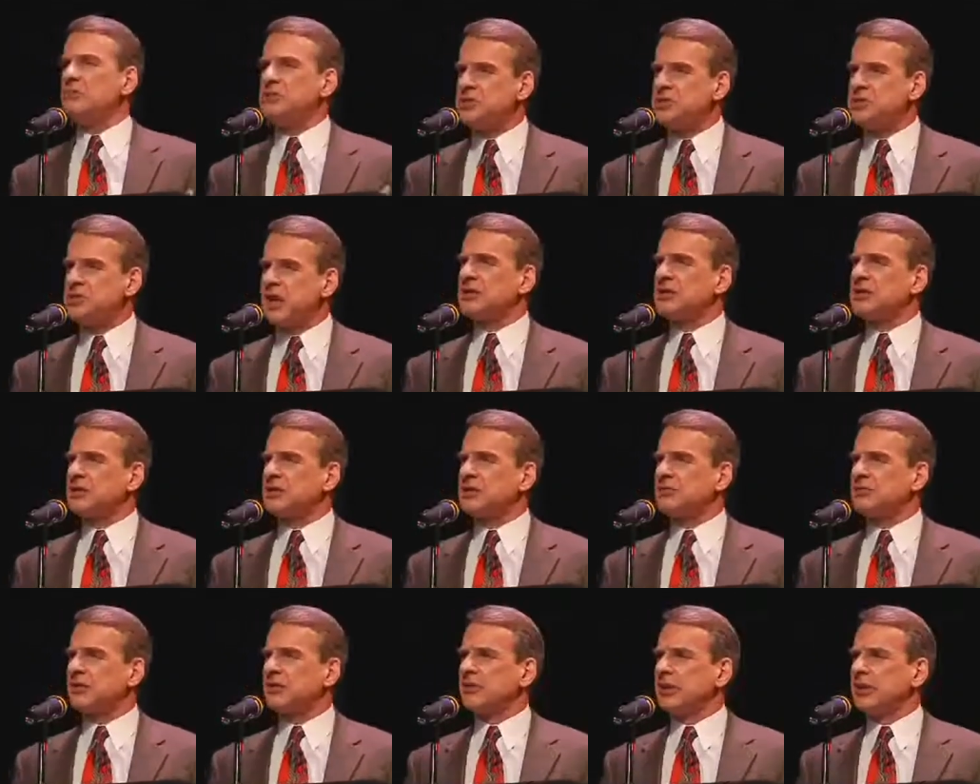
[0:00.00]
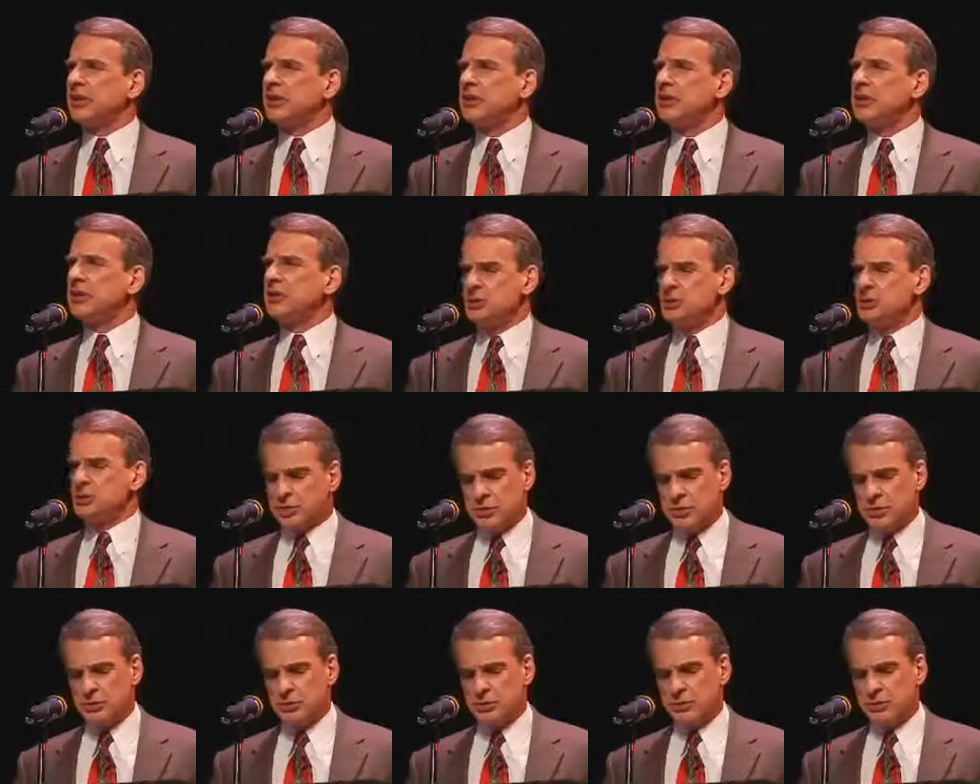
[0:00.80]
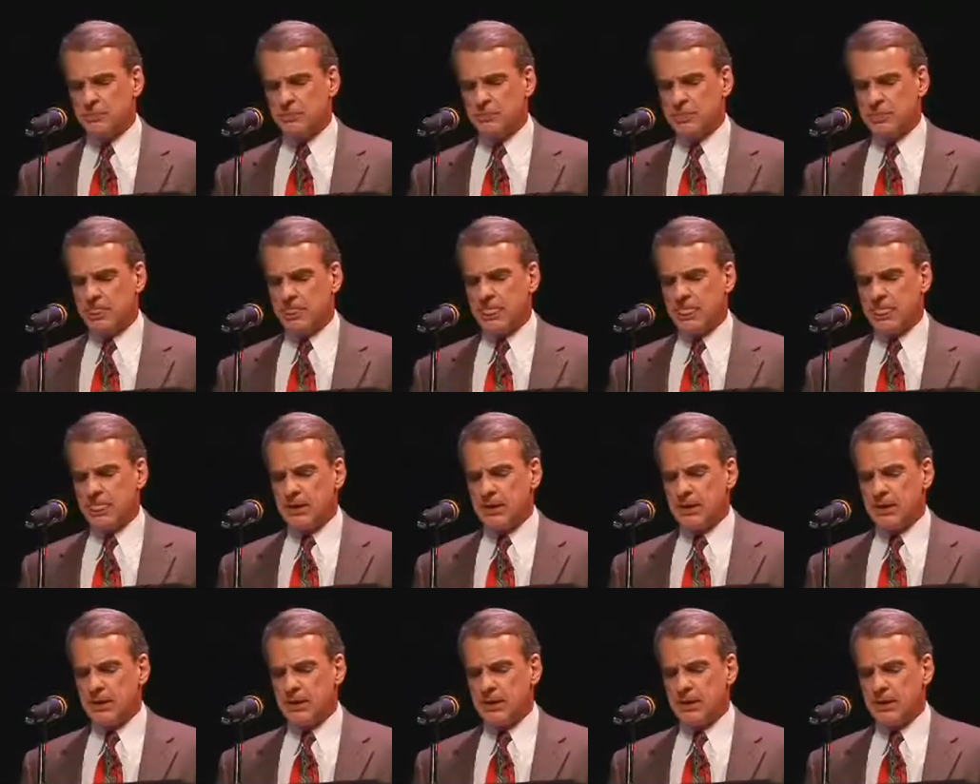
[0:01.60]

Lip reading: objectively true.